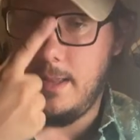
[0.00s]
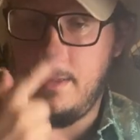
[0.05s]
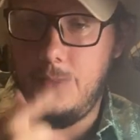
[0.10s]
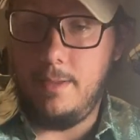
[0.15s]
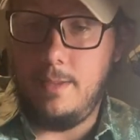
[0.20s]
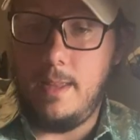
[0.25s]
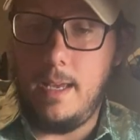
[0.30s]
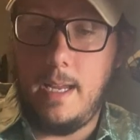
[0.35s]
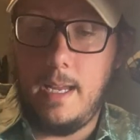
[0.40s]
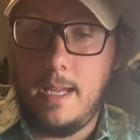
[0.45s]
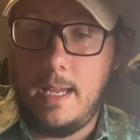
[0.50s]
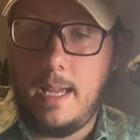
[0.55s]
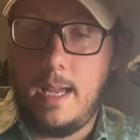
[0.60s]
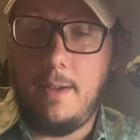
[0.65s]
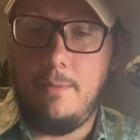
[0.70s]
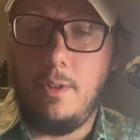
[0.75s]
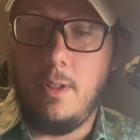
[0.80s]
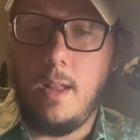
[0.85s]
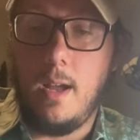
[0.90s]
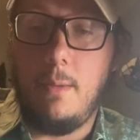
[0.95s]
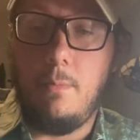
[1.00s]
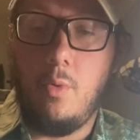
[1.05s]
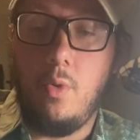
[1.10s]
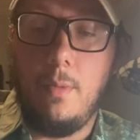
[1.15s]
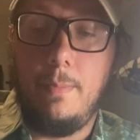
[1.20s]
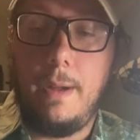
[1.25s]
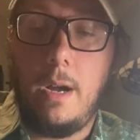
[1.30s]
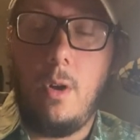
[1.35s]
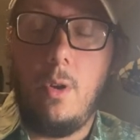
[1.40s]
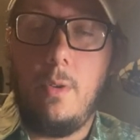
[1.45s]
They have a lot more
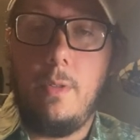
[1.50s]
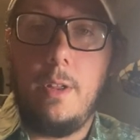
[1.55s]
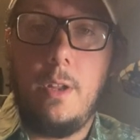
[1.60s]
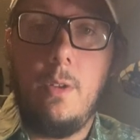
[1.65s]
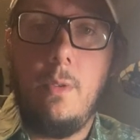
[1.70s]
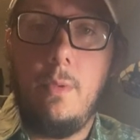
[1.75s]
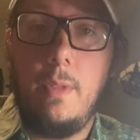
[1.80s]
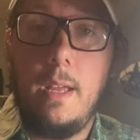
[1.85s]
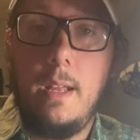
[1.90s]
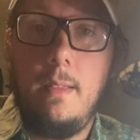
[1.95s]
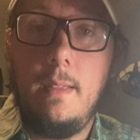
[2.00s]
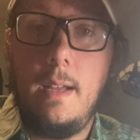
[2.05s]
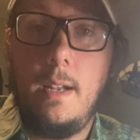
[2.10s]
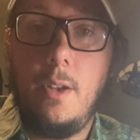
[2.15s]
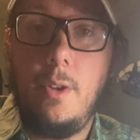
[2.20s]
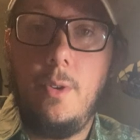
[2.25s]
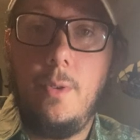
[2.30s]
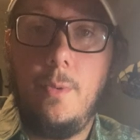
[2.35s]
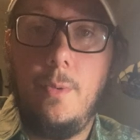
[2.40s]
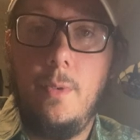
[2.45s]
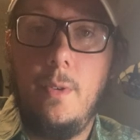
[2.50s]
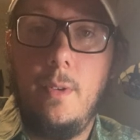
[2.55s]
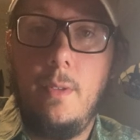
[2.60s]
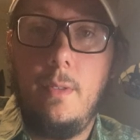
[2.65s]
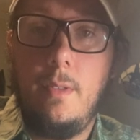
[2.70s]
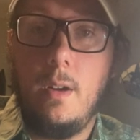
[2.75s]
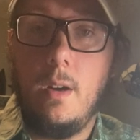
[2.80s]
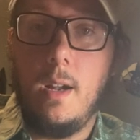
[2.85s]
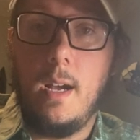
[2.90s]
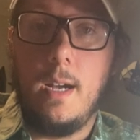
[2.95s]
power than you think they do.
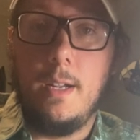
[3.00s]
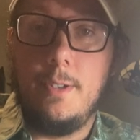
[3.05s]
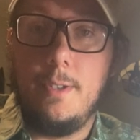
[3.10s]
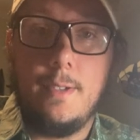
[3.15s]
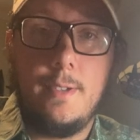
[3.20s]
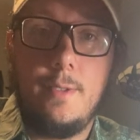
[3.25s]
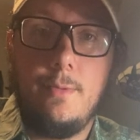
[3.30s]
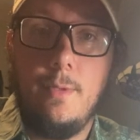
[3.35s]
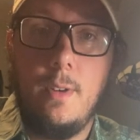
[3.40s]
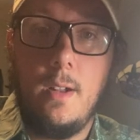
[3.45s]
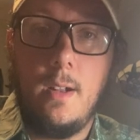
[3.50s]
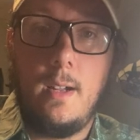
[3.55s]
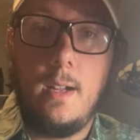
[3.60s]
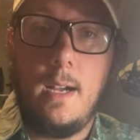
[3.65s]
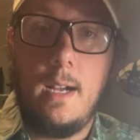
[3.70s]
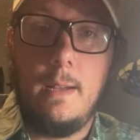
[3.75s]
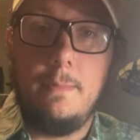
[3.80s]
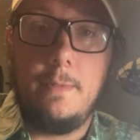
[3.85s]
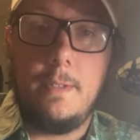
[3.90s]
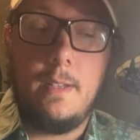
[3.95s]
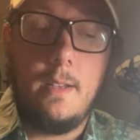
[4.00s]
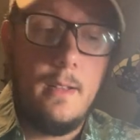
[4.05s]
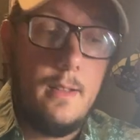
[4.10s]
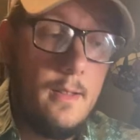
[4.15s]
They're not just rent-a-cops.